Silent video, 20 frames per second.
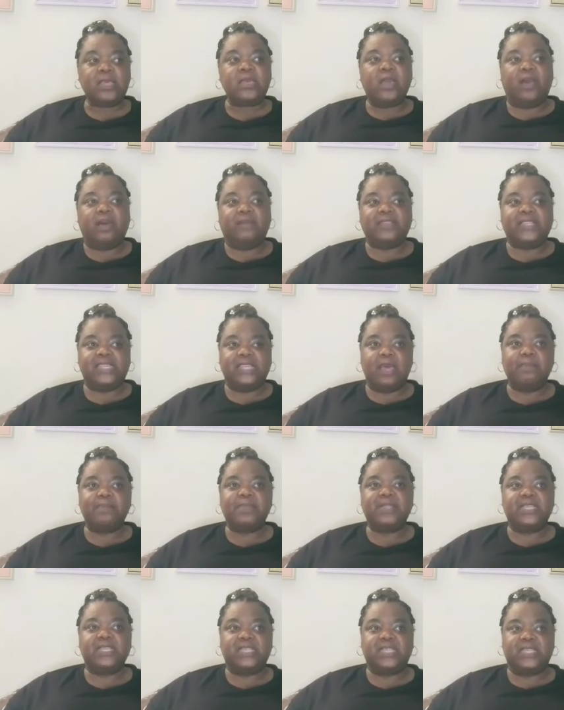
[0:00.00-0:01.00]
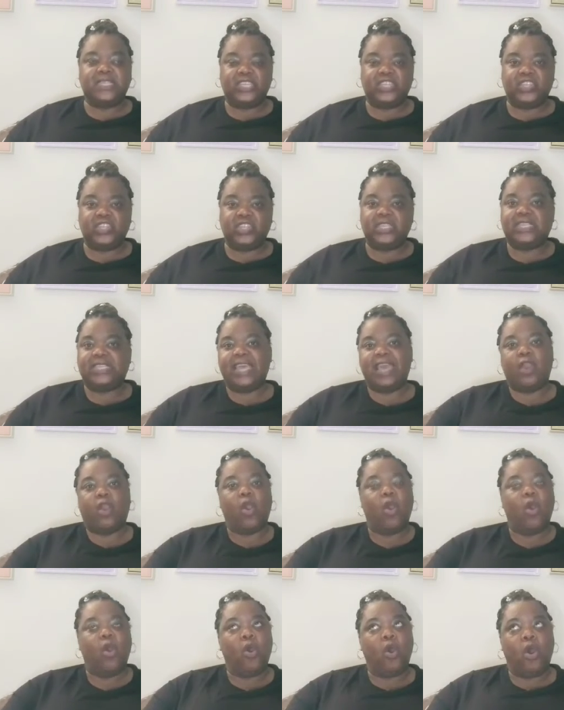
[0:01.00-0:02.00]
of some decisions that
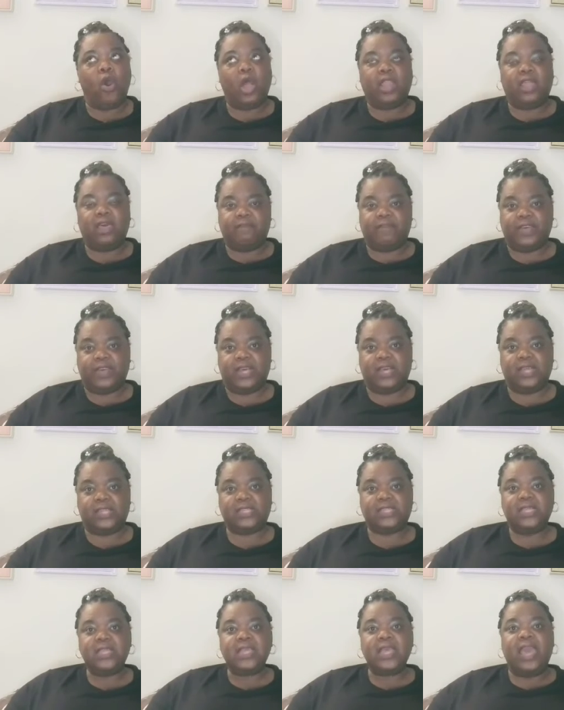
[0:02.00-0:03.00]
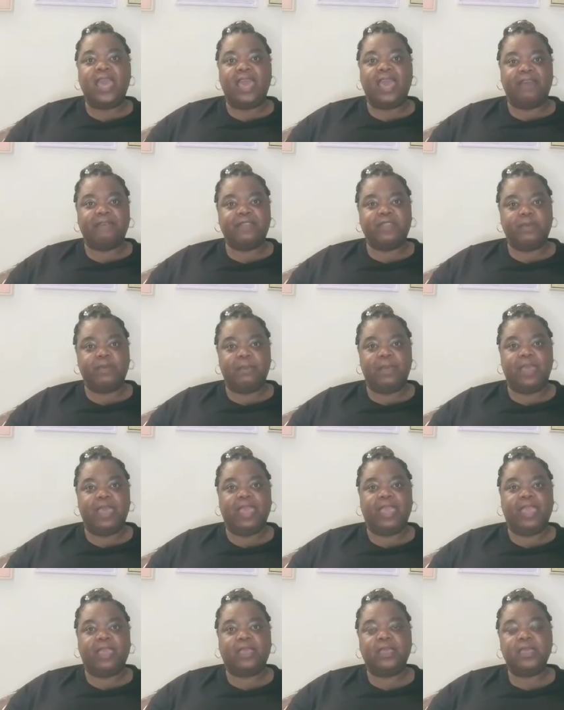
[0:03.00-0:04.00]
all of us have to
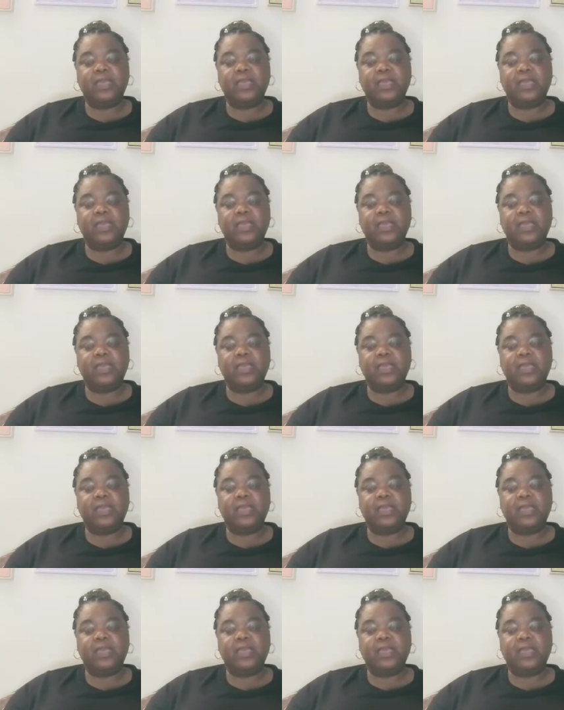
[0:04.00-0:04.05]
make